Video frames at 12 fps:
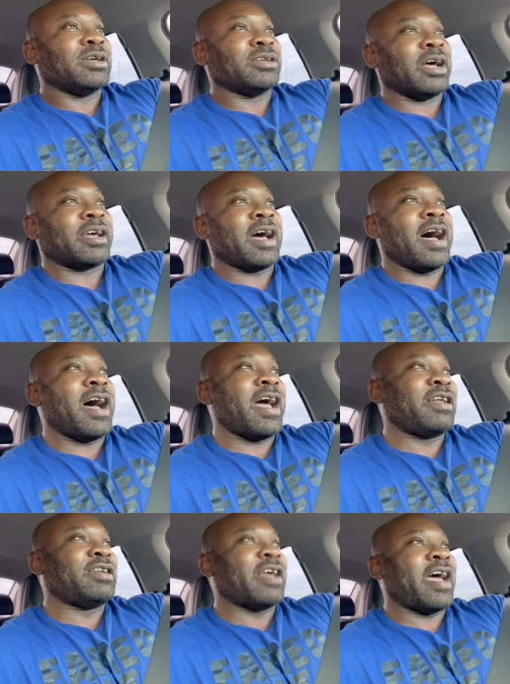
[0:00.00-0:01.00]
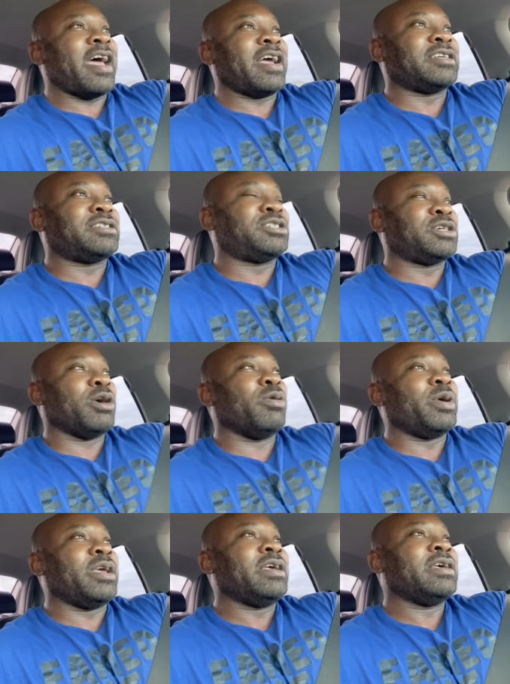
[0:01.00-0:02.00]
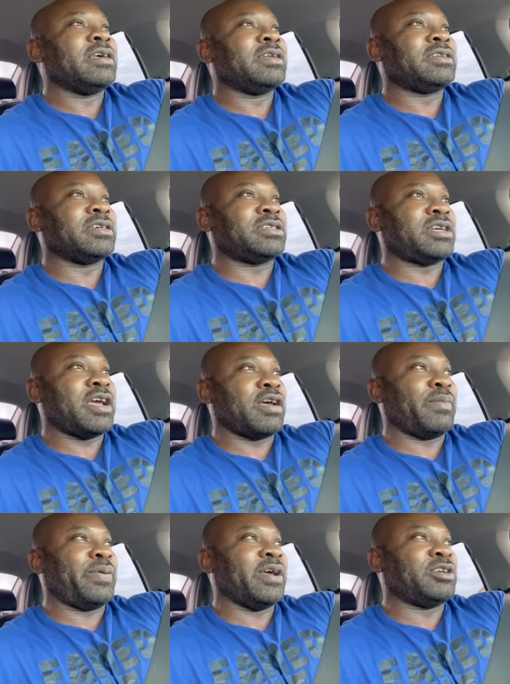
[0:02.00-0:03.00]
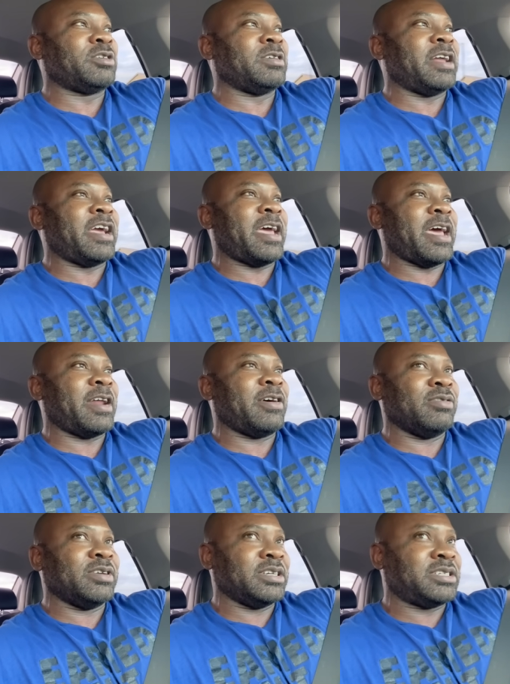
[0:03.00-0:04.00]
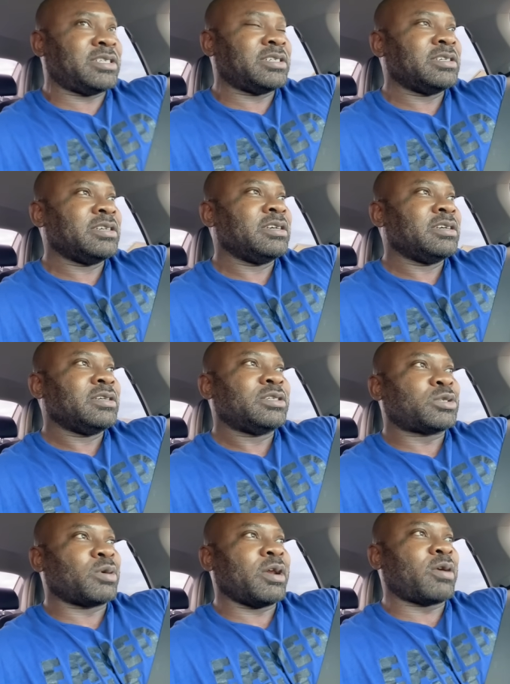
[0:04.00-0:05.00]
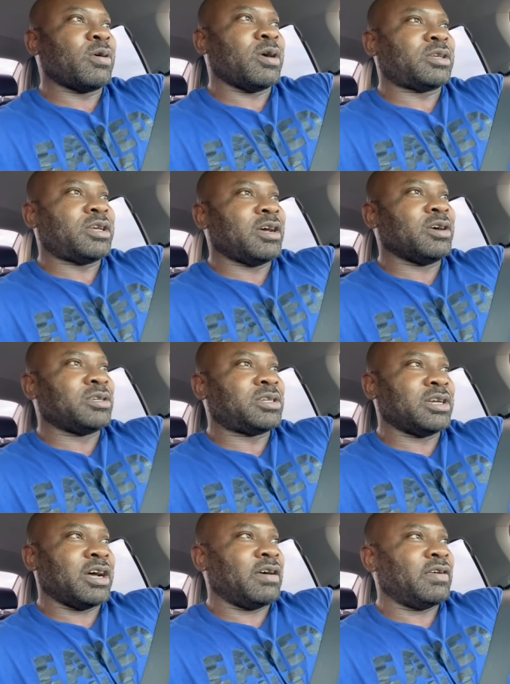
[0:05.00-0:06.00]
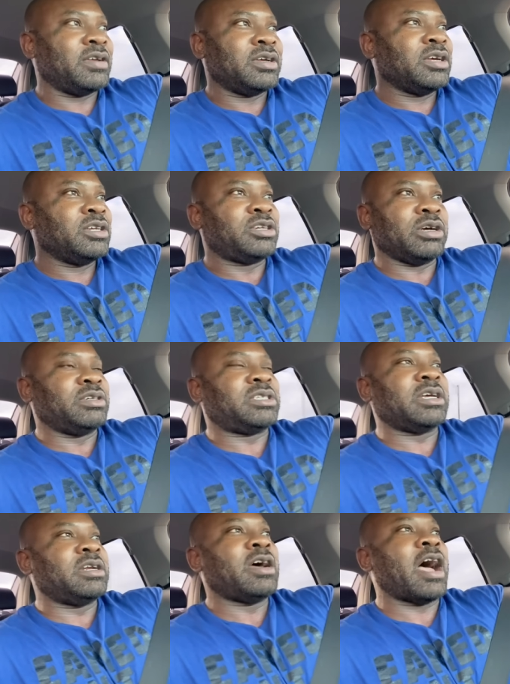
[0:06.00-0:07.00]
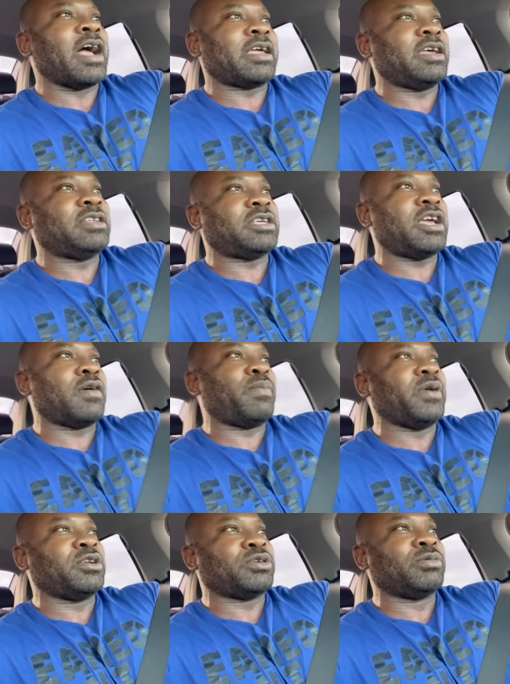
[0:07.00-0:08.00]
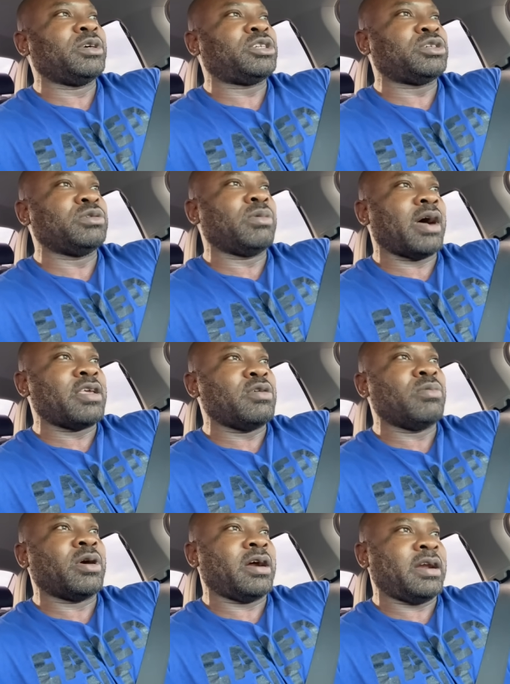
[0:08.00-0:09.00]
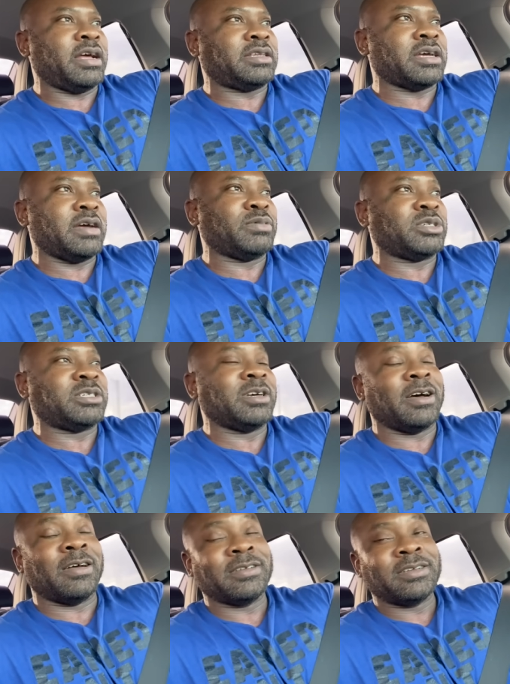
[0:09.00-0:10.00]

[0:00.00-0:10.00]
A guy asked Joey to take a picture they had on this Strength Cartel stuff. Joey said, no, nah, I can't take a picture with you while you wearing that type of stuff